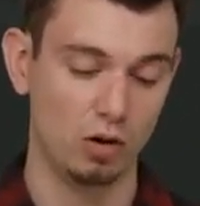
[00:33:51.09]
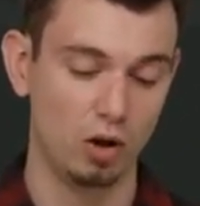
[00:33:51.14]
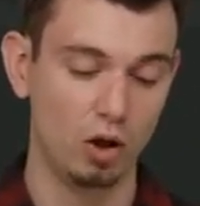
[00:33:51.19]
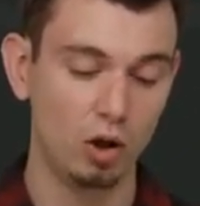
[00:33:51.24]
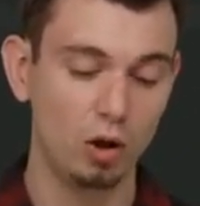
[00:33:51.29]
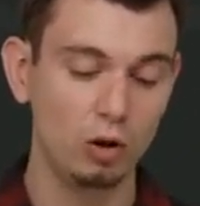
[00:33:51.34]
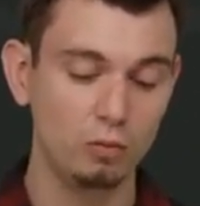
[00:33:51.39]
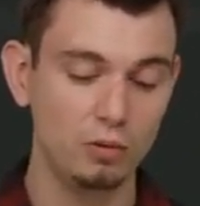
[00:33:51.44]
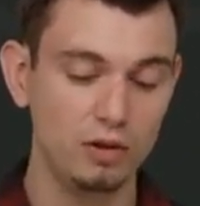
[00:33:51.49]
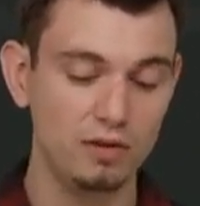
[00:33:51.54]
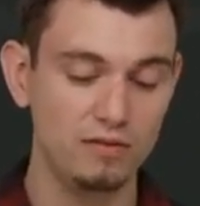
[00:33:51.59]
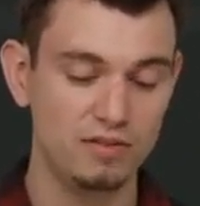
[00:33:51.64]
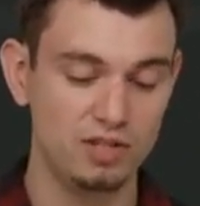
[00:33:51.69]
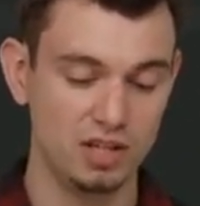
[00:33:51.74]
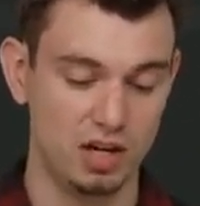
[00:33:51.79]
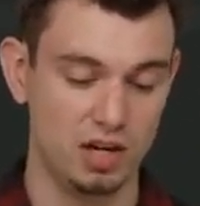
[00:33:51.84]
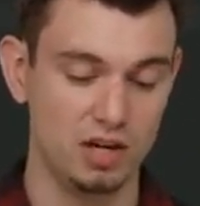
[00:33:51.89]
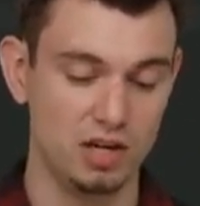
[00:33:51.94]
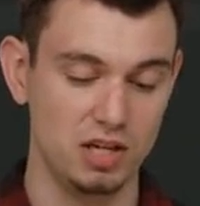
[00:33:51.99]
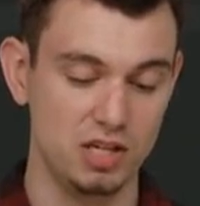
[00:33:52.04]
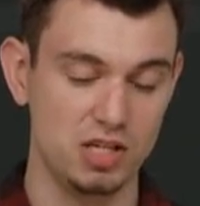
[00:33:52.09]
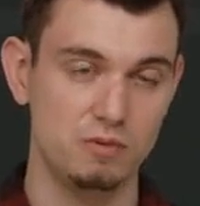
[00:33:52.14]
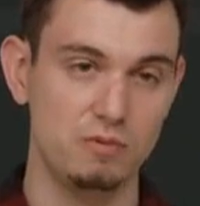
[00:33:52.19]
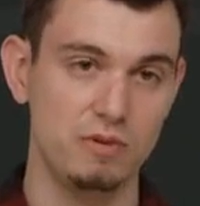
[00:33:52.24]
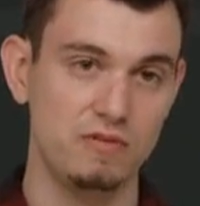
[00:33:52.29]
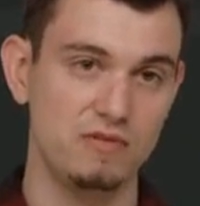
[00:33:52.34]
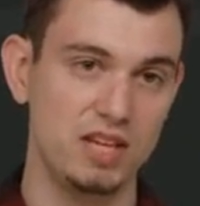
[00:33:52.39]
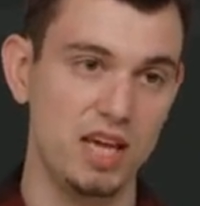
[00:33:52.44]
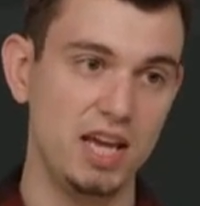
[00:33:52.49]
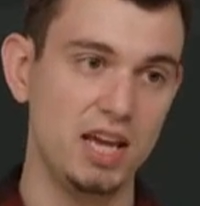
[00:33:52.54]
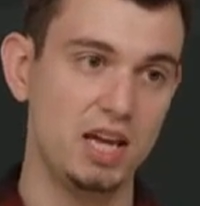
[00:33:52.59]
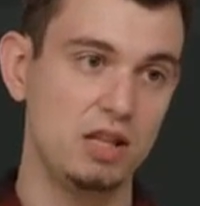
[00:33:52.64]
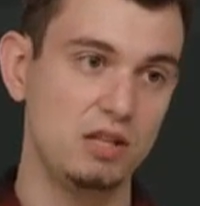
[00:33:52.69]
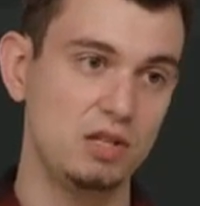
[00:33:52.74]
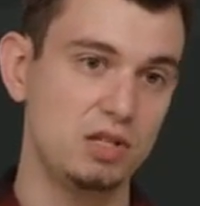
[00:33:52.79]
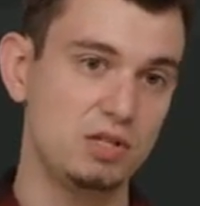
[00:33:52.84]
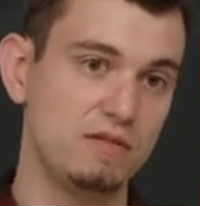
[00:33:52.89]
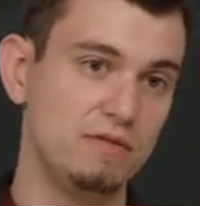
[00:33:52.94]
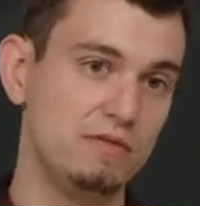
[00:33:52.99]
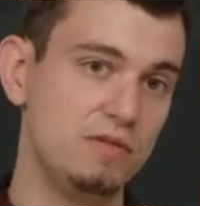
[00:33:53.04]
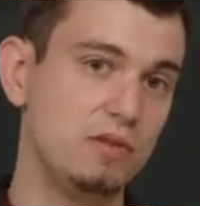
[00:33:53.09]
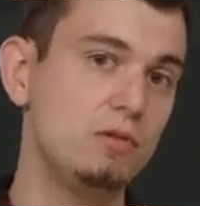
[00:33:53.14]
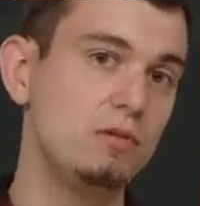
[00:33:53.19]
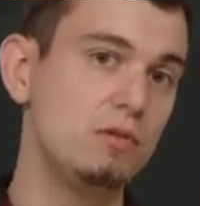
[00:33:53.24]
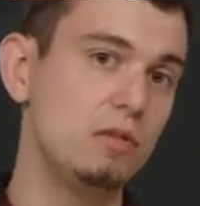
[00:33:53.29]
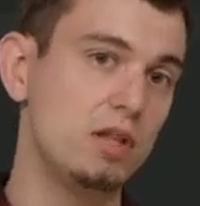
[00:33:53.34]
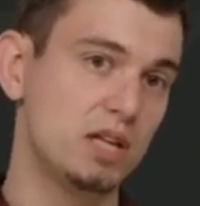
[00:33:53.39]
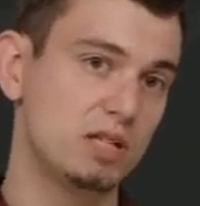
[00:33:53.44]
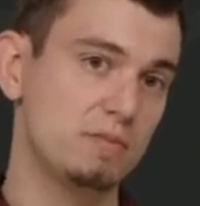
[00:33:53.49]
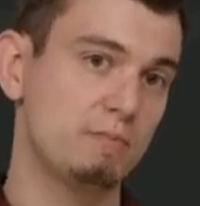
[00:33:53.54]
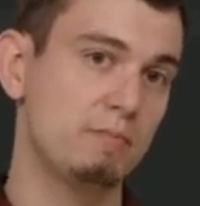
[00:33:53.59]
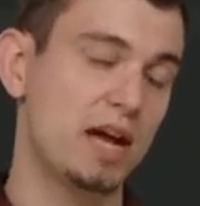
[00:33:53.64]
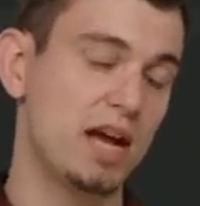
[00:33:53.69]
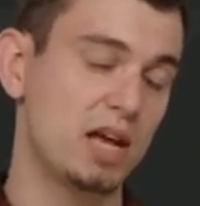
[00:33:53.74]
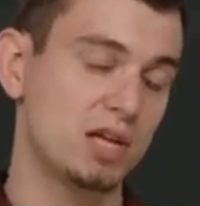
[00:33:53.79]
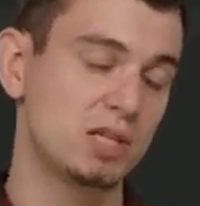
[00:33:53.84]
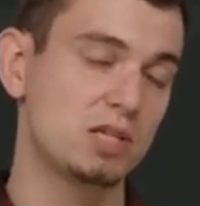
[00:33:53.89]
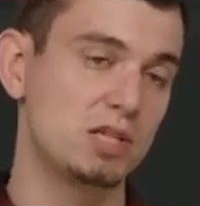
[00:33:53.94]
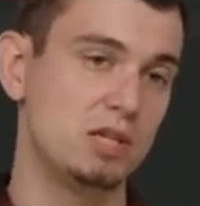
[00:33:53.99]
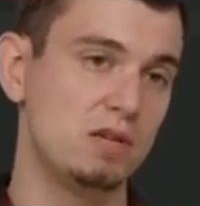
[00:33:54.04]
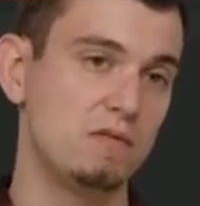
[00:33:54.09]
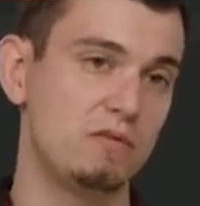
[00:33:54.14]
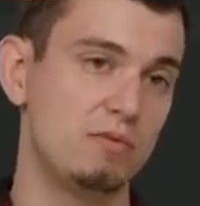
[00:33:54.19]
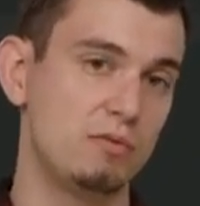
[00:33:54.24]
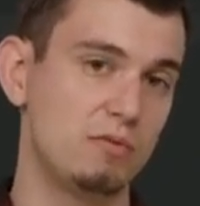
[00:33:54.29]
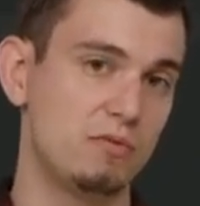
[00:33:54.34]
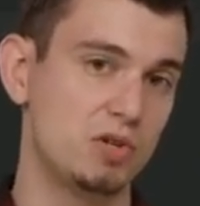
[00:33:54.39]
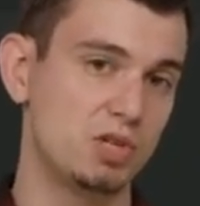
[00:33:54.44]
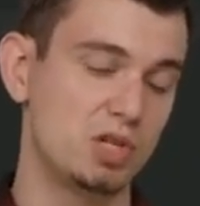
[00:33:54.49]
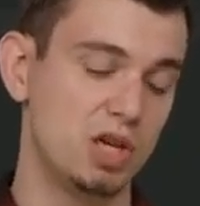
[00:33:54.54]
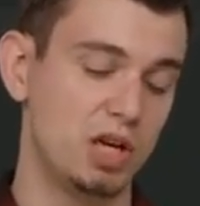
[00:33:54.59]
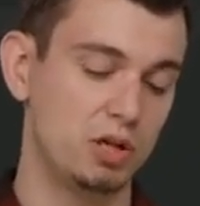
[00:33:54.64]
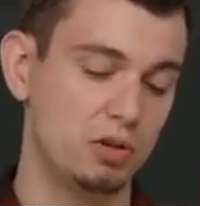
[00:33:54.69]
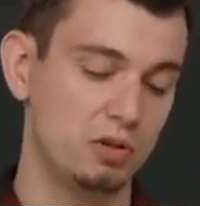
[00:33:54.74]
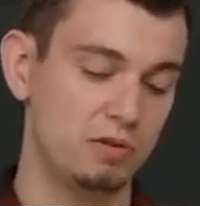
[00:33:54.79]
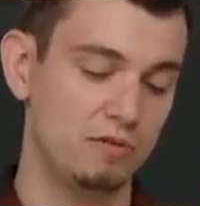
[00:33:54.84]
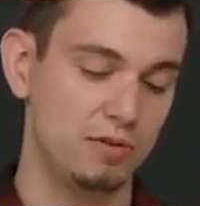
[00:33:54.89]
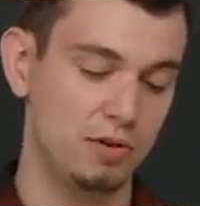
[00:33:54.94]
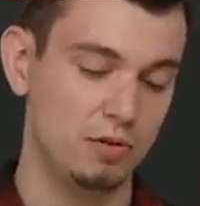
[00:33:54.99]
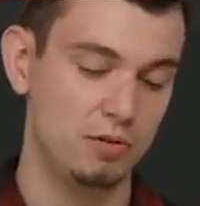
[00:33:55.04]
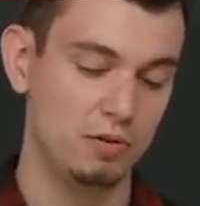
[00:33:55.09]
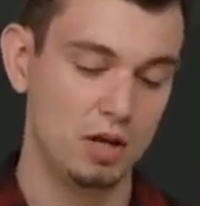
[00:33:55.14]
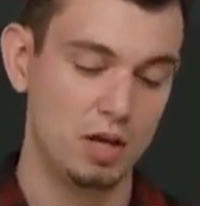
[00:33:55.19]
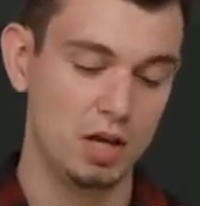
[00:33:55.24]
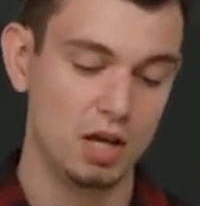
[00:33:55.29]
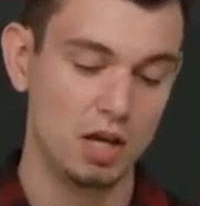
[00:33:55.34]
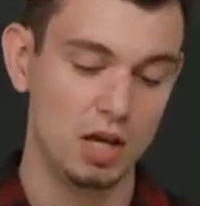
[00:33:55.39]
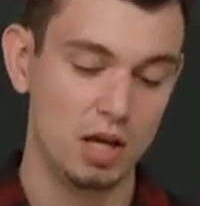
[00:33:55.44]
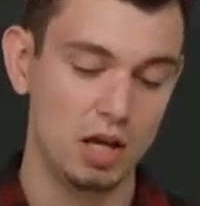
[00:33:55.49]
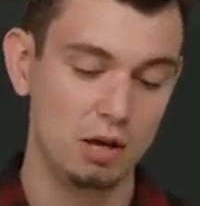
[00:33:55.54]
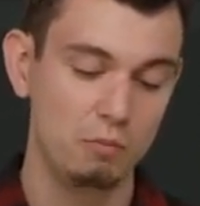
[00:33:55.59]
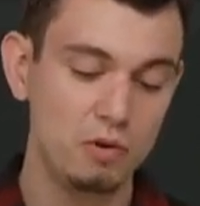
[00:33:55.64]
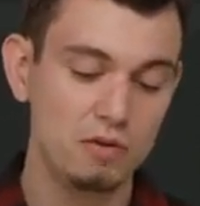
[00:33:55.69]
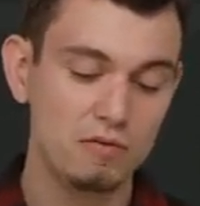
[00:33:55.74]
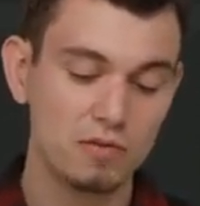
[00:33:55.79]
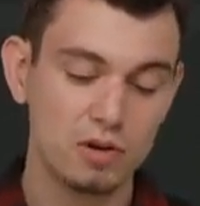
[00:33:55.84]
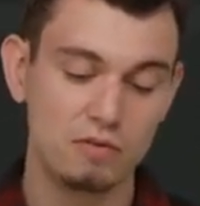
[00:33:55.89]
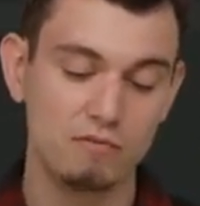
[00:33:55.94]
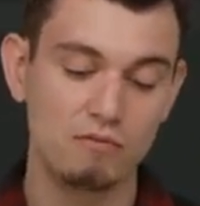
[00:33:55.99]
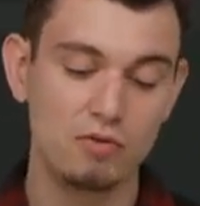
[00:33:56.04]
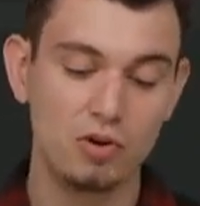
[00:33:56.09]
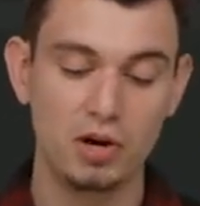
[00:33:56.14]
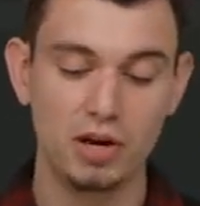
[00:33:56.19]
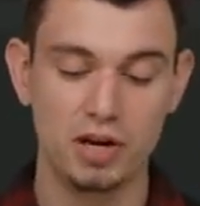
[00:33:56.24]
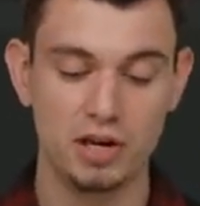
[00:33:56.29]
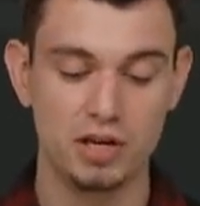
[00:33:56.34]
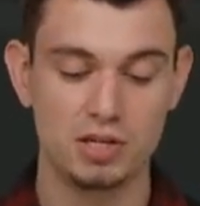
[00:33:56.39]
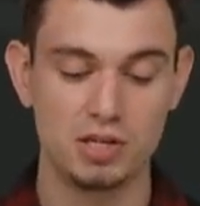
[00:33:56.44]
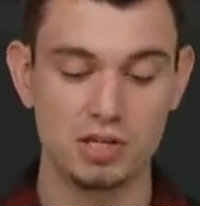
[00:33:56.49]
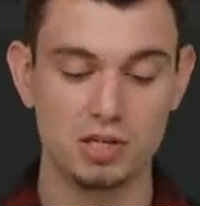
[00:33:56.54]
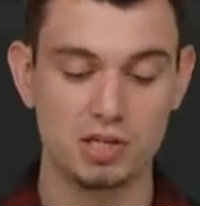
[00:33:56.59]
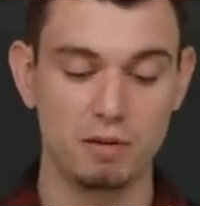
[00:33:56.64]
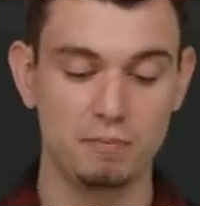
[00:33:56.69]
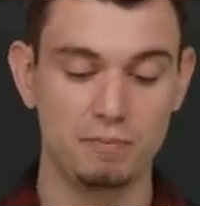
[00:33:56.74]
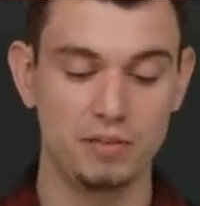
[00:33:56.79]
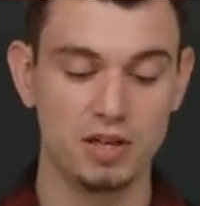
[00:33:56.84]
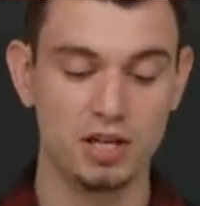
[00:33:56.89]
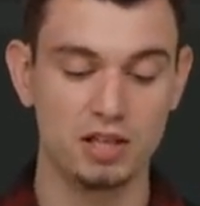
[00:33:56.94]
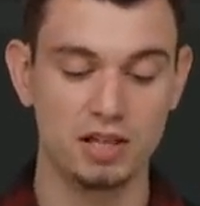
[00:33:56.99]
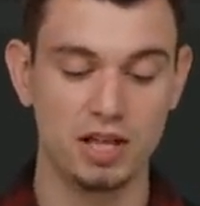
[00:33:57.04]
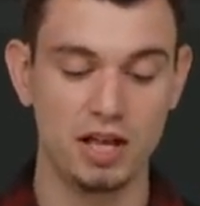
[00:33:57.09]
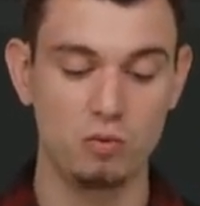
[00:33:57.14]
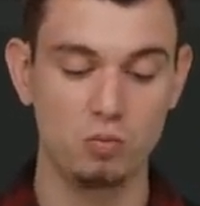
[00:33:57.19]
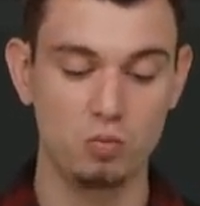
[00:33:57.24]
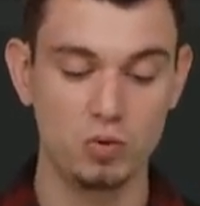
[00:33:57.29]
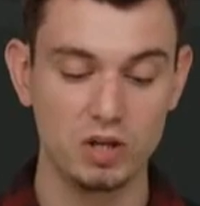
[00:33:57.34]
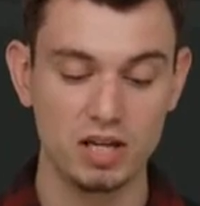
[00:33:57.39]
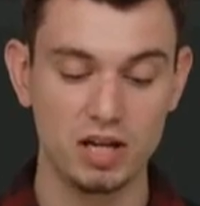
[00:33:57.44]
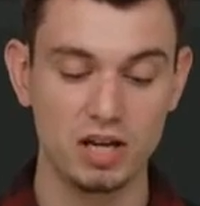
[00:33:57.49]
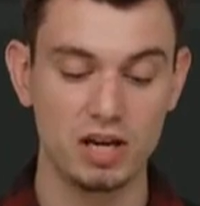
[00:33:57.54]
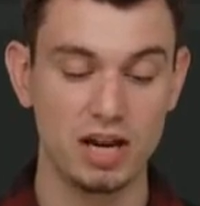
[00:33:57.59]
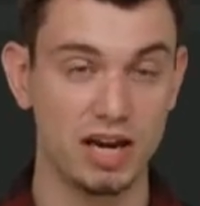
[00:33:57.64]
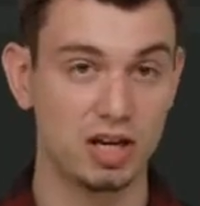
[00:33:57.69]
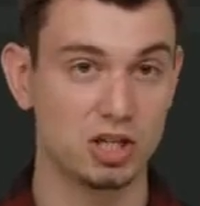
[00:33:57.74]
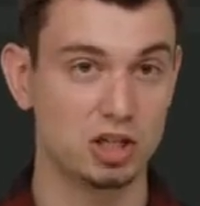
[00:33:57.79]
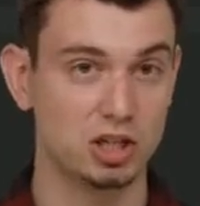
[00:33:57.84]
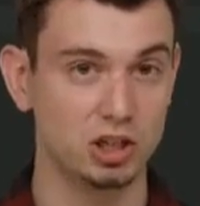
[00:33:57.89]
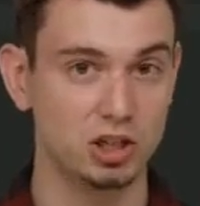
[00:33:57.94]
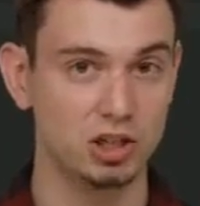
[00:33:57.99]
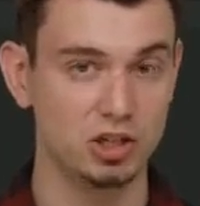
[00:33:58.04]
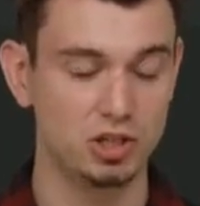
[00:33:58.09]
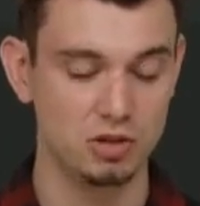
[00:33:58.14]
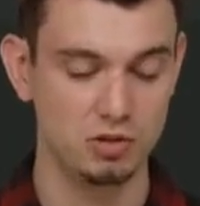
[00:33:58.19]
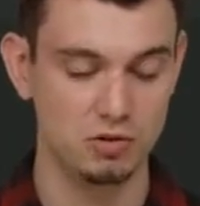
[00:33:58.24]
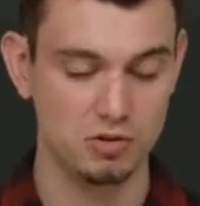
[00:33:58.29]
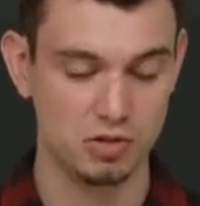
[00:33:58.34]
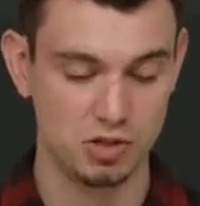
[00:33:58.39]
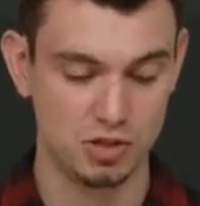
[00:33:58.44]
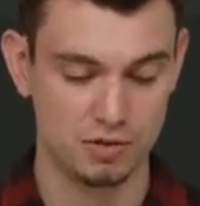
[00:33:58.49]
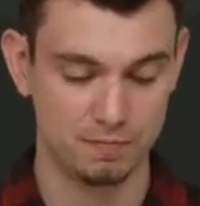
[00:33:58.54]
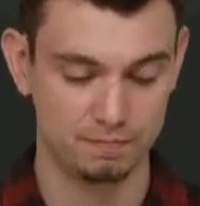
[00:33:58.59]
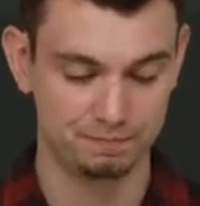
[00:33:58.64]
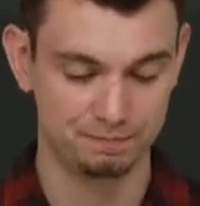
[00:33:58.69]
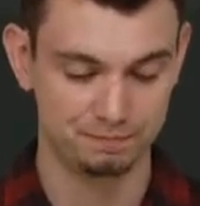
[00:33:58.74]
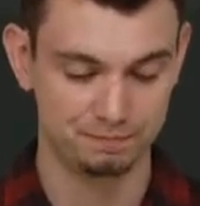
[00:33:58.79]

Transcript: All we've done is we've taken this view that's passed in from the recycler view, and we've converted it into something that we can actually use.